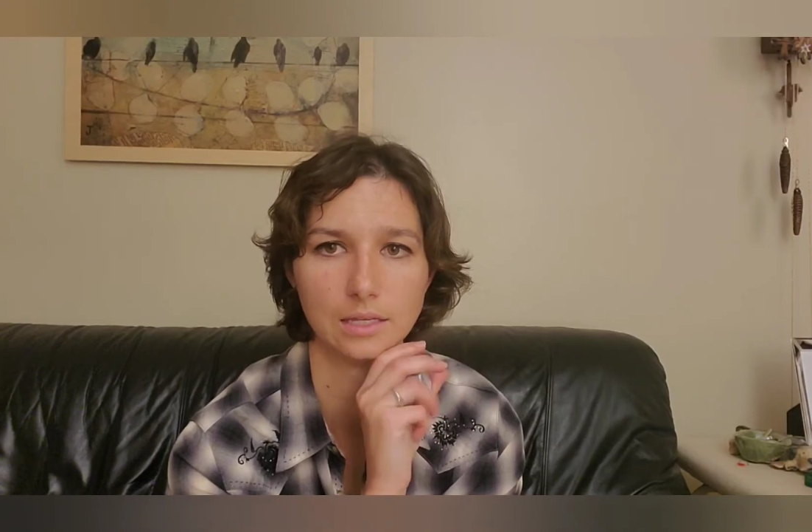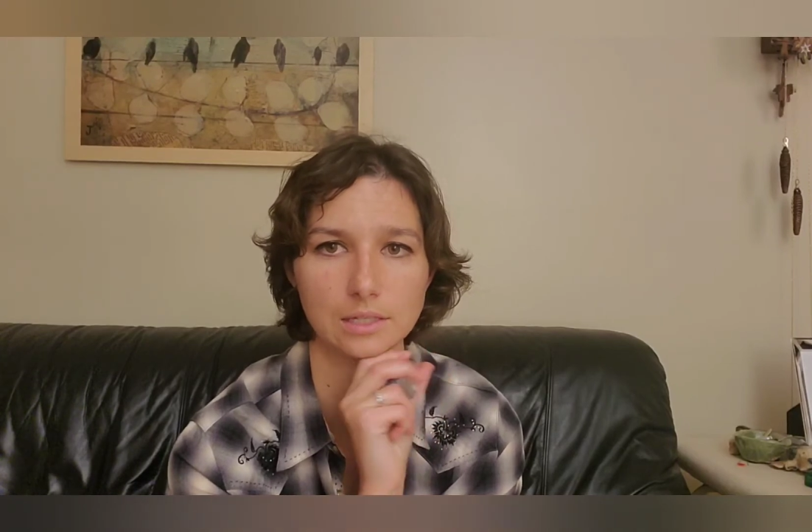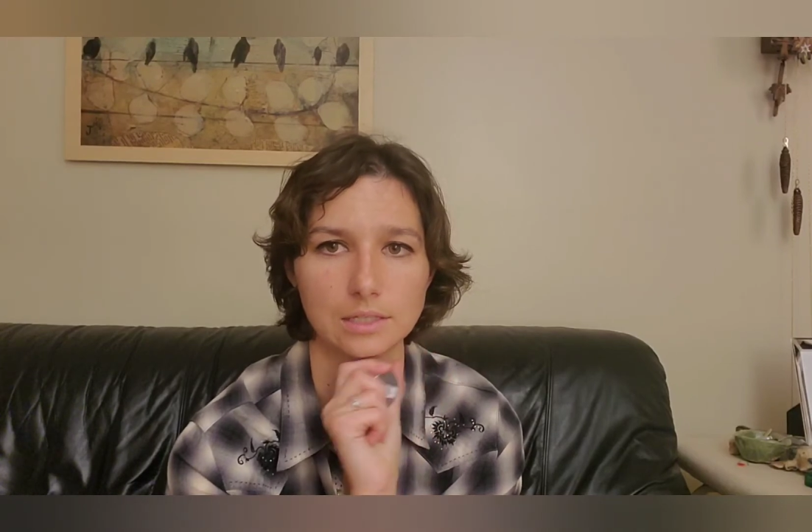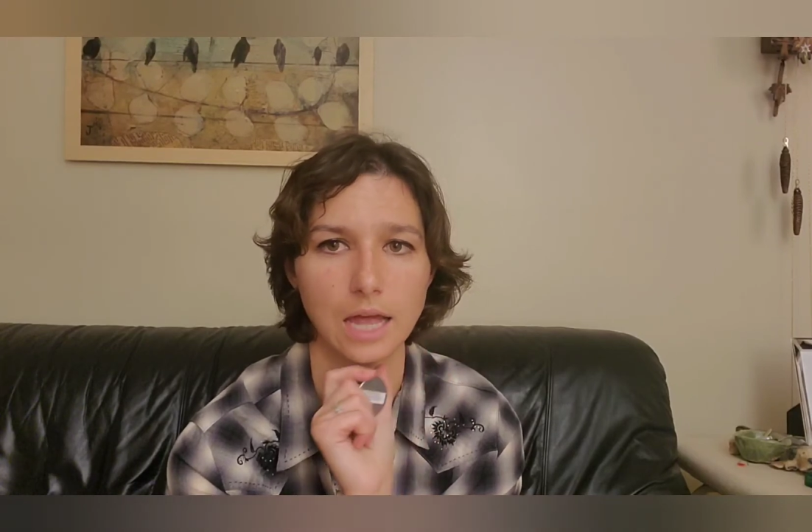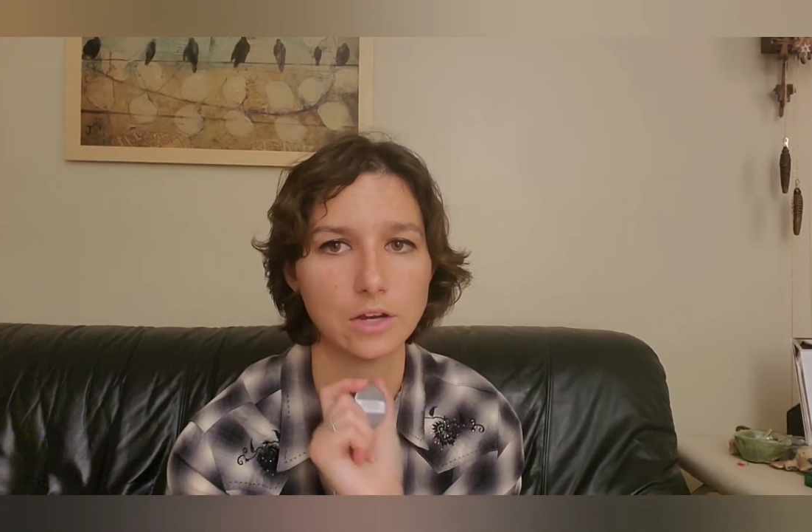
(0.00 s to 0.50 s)

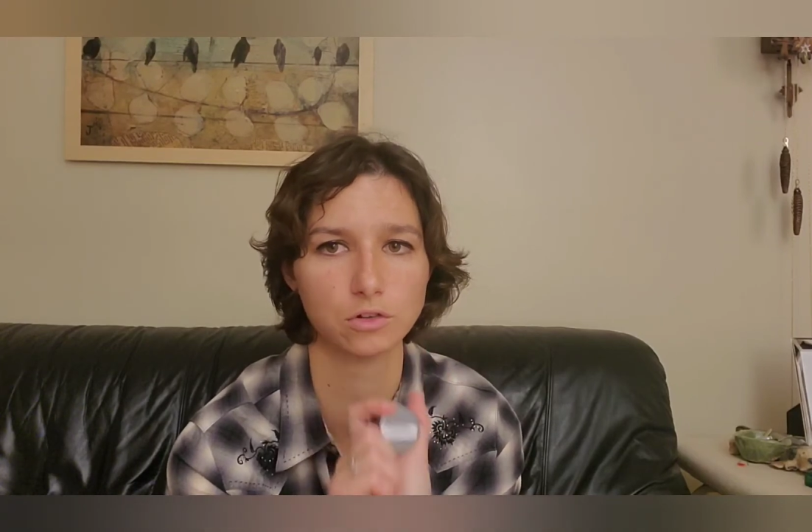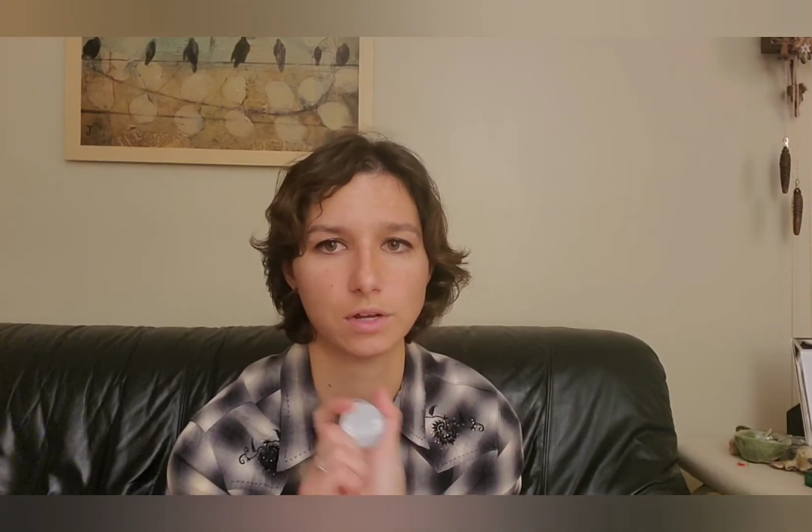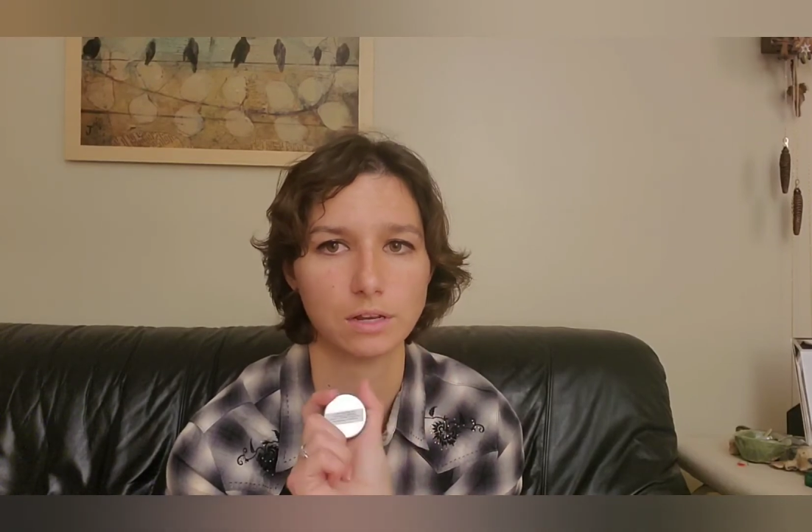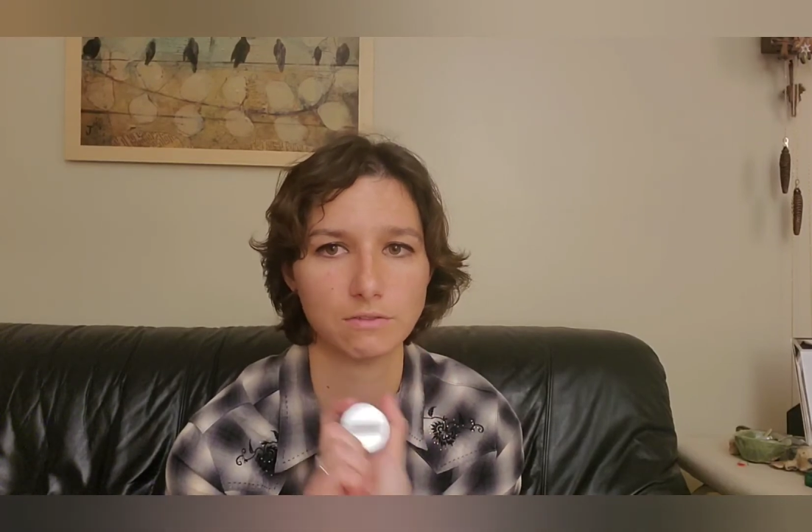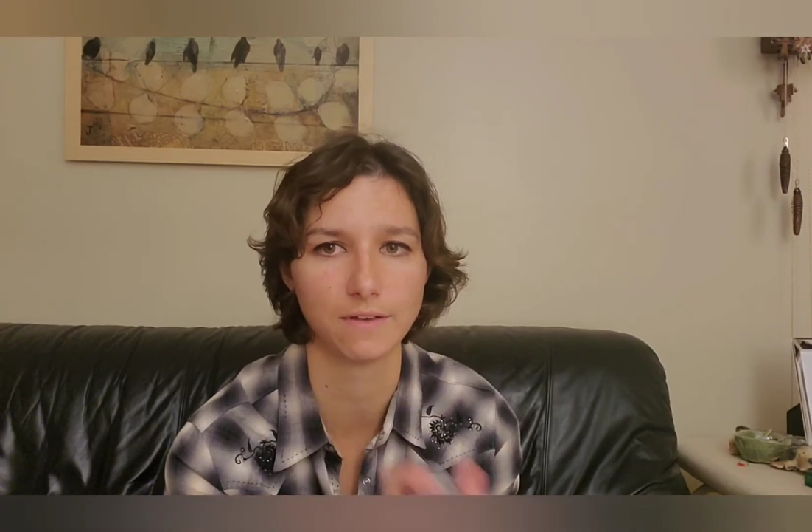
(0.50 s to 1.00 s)

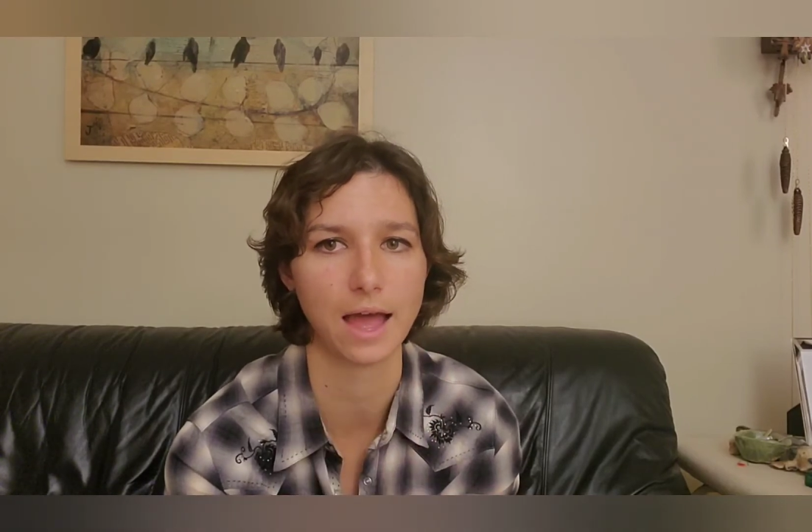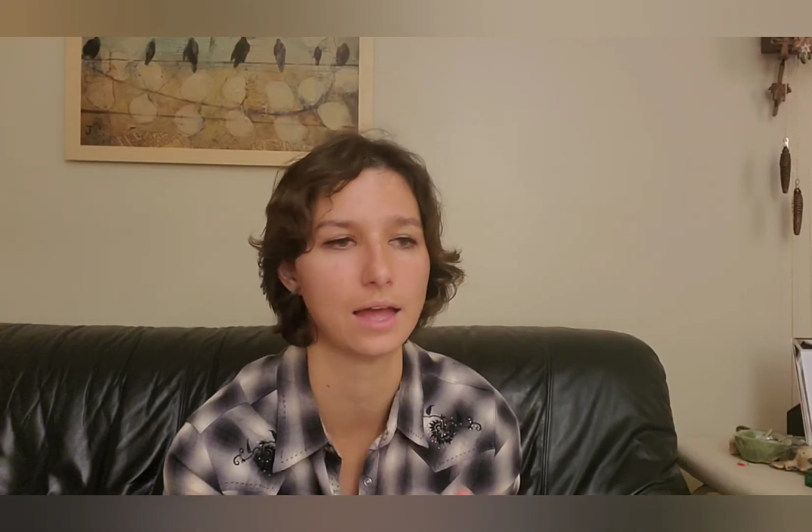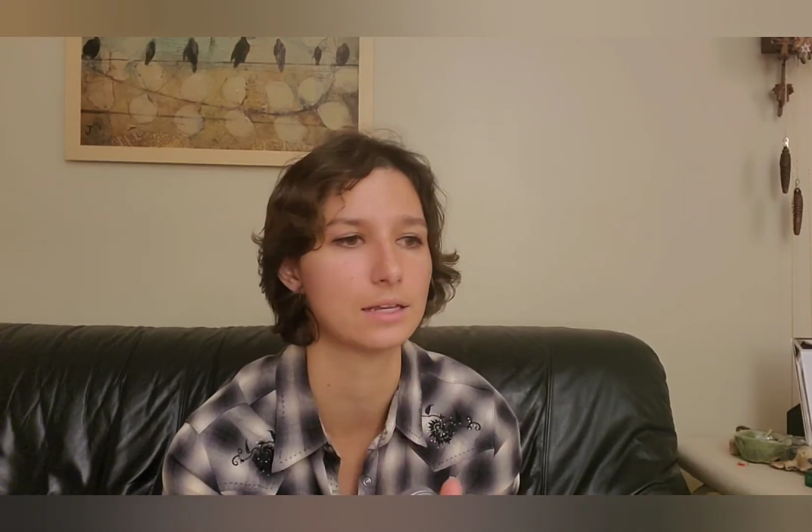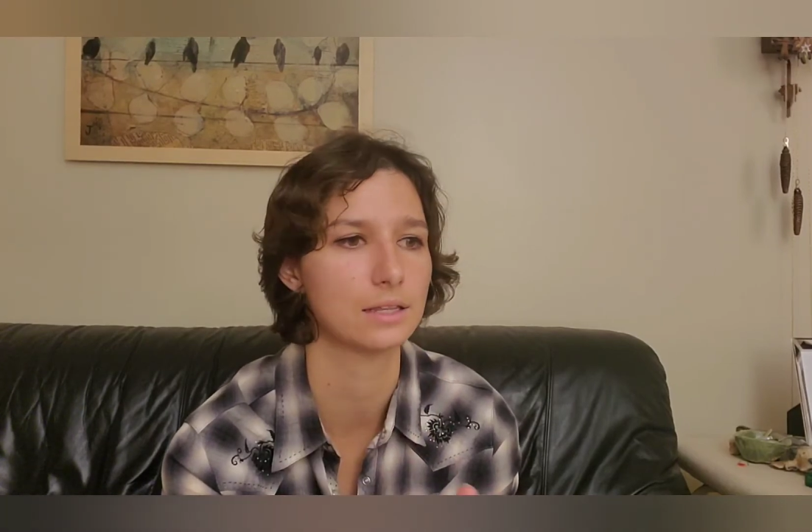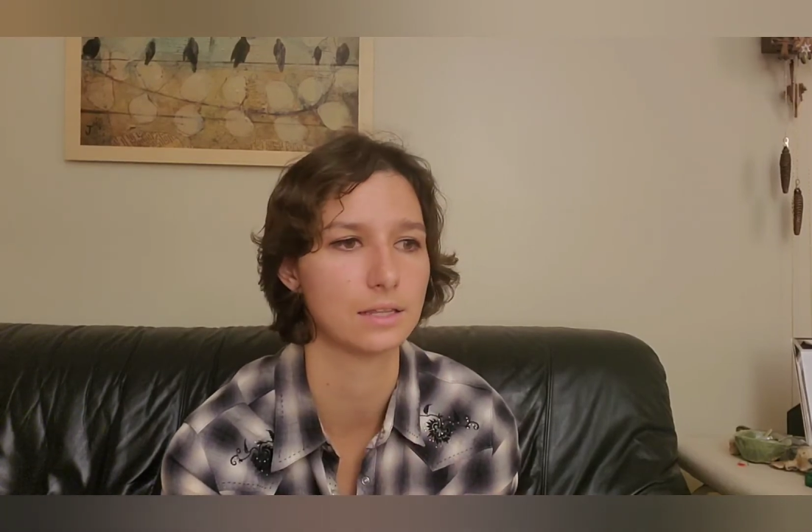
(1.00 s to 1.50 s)
saturated fat